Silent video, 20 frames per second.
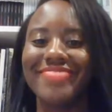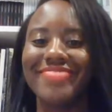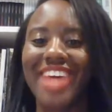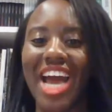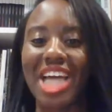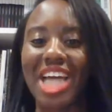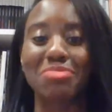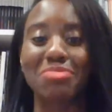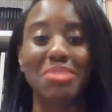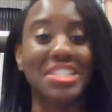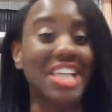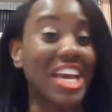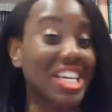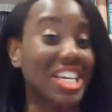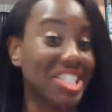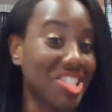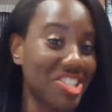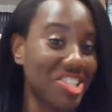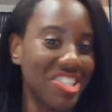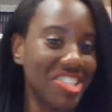
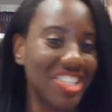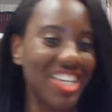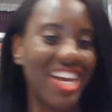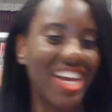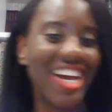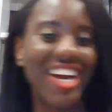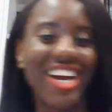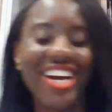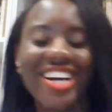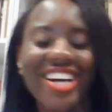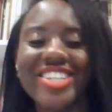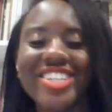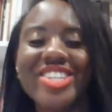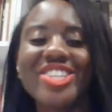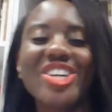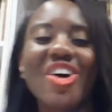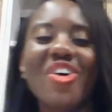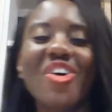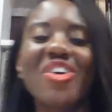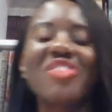expectation.
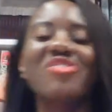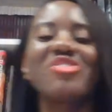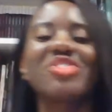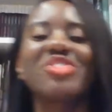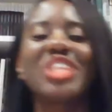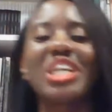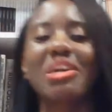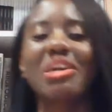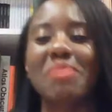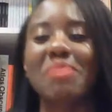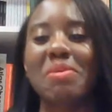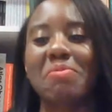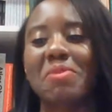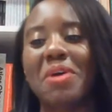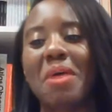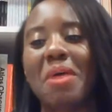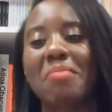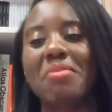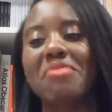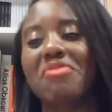If you think of people
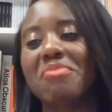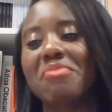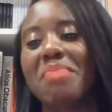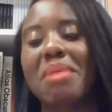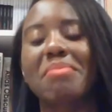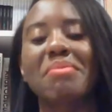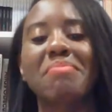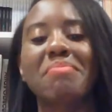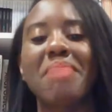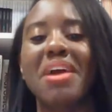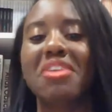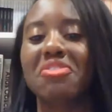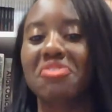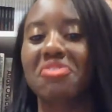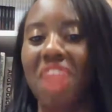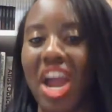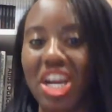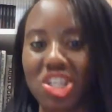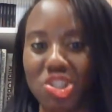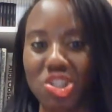coming from maybe
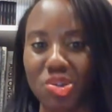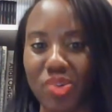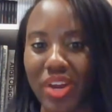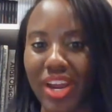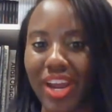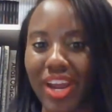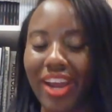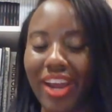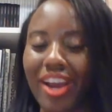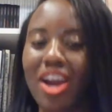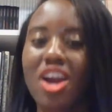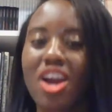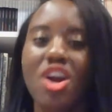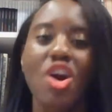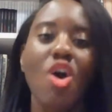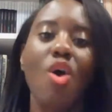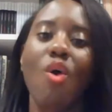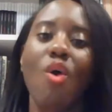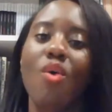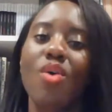manufacturing
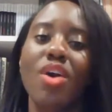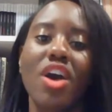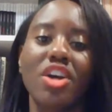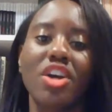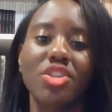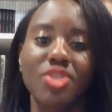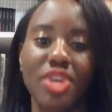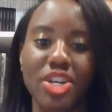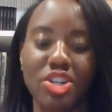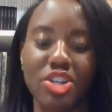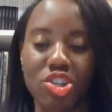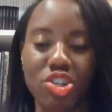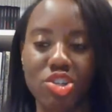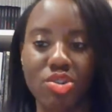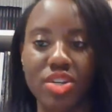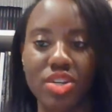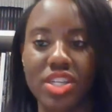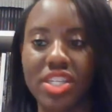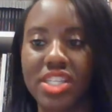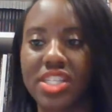or other
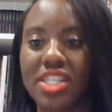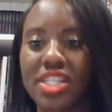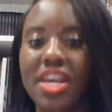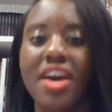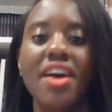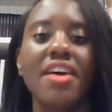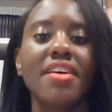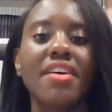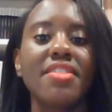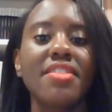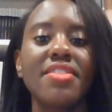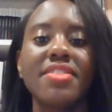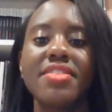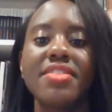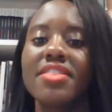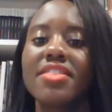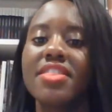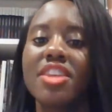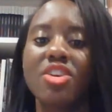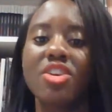industries,
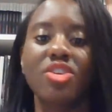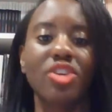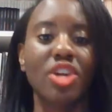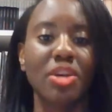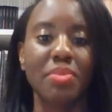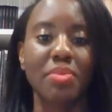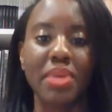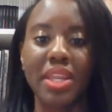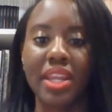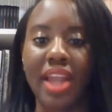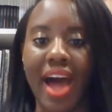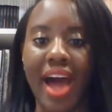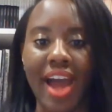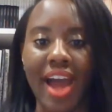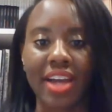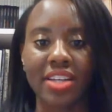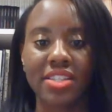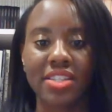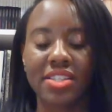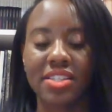they're going to be
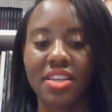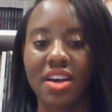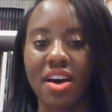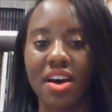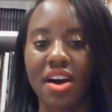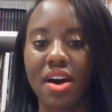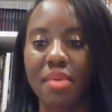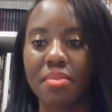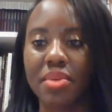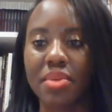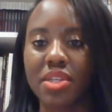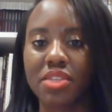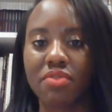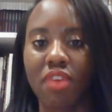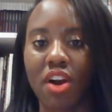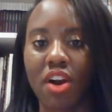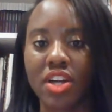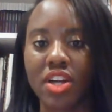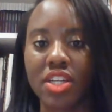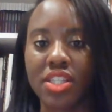lax as
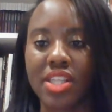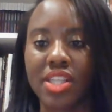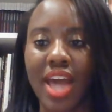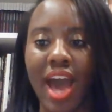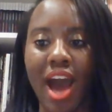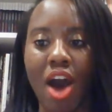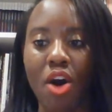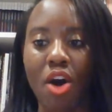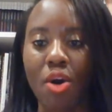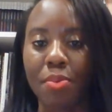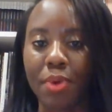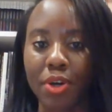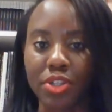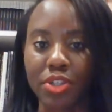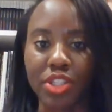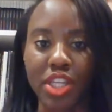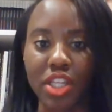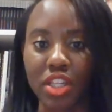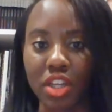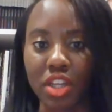far as how a
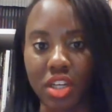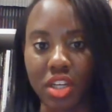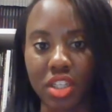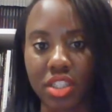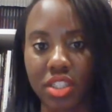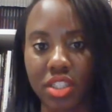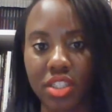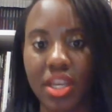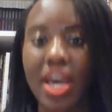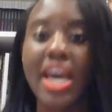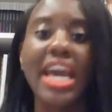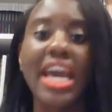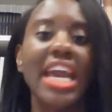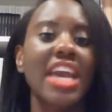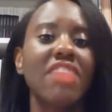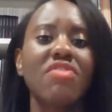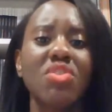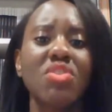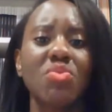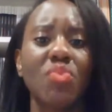person looks.
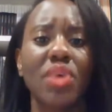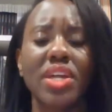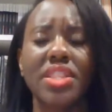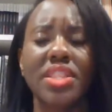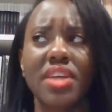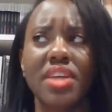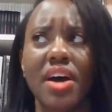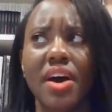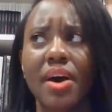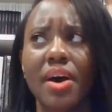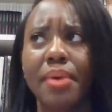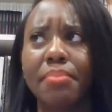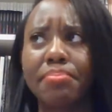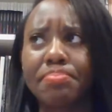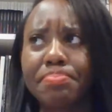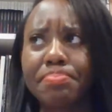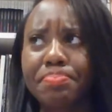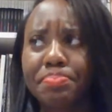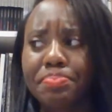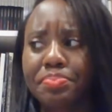Even with,
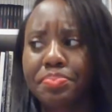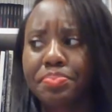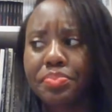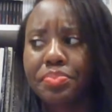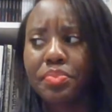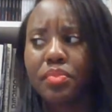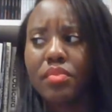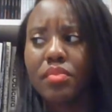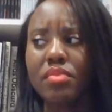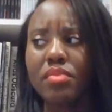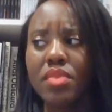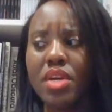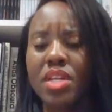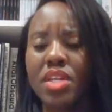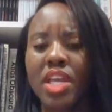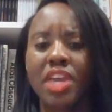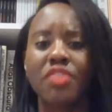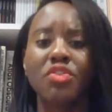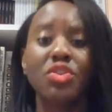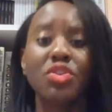
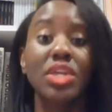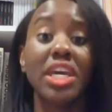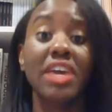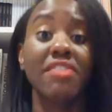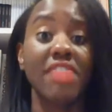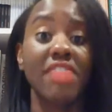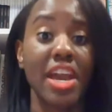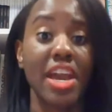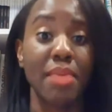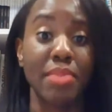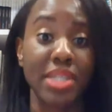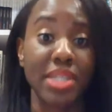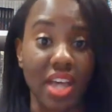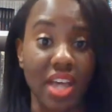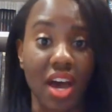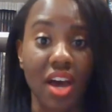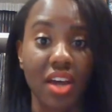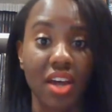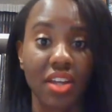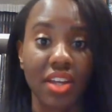like if you think of
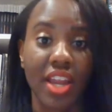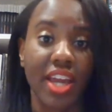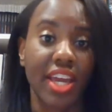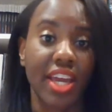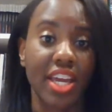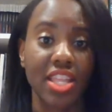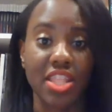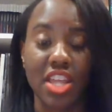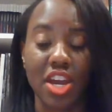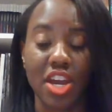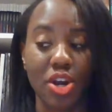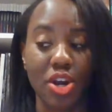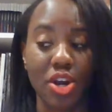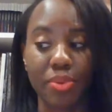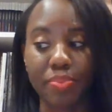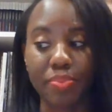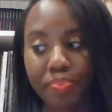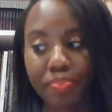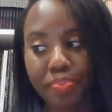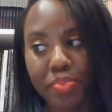Amazon, like in
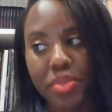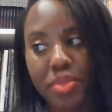their